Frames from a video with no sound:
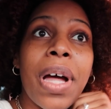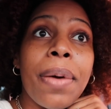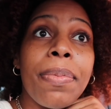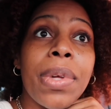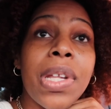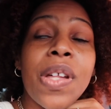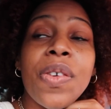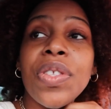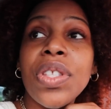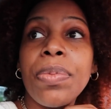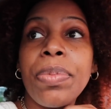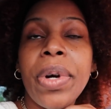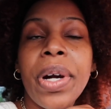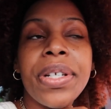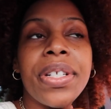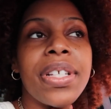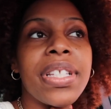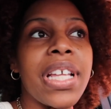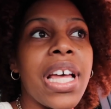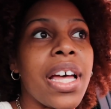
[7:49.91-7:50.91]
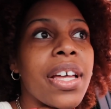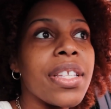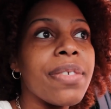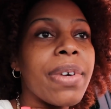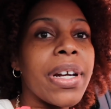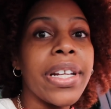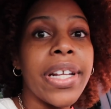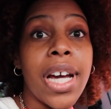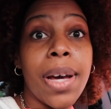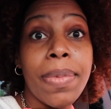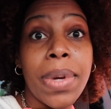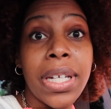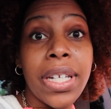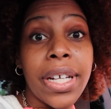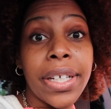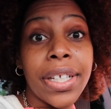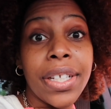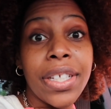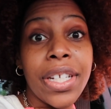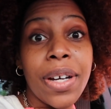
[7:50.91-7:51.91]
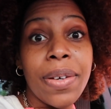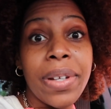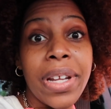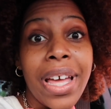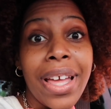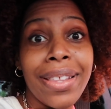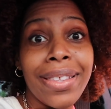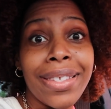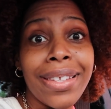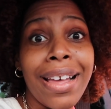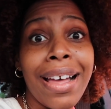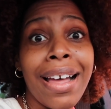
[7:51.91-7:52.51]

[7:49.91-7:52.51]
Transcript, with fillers: I'm close to partner's house. Right now I'm at Dunkin' Donuts.